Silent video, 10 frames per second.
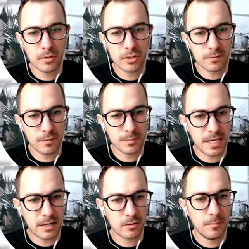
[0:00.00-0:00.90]
you can get from
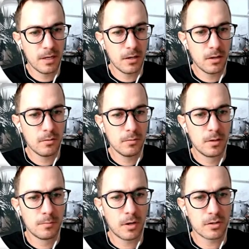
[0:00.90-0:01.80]
Sacramento,
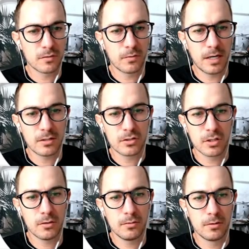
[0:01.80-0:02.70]
parts of
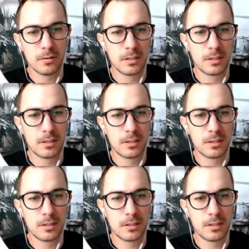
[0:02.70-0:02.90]
Rancho,